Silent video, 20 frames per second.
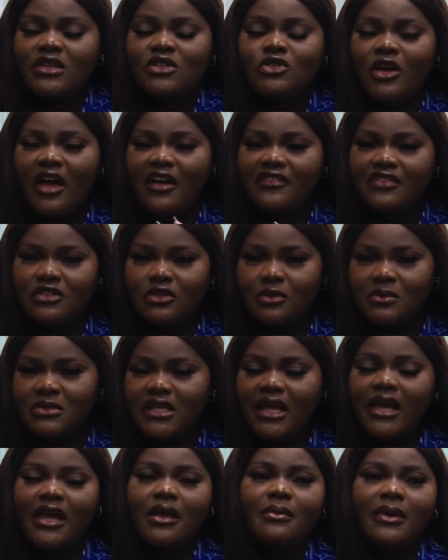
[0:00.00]
So after some
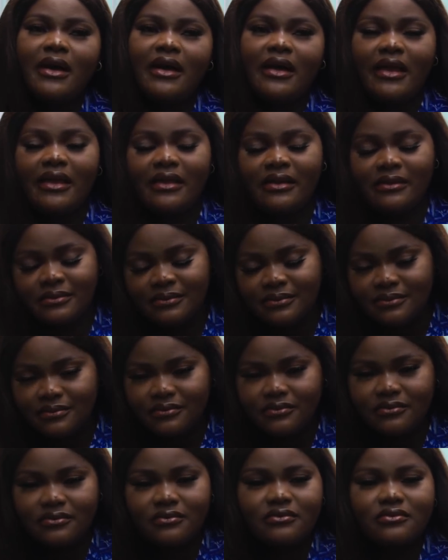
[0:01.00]
time,
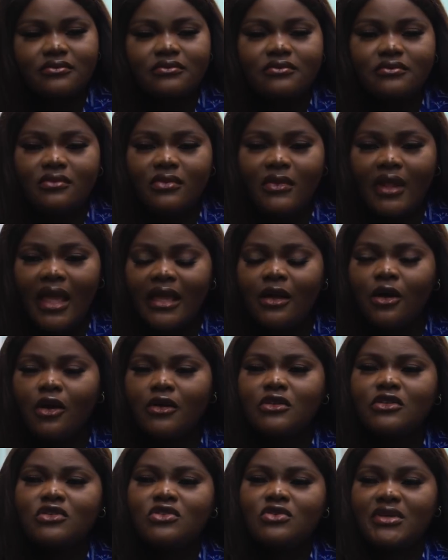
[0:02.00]
I
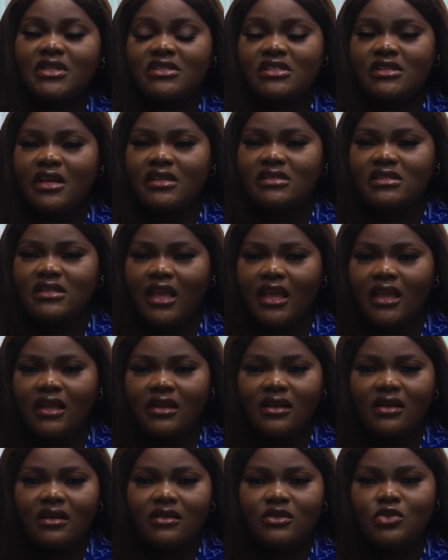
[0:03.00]
got used to it. I started
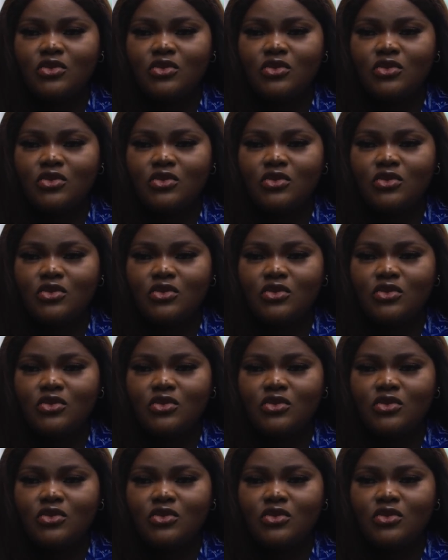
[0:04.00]
staying.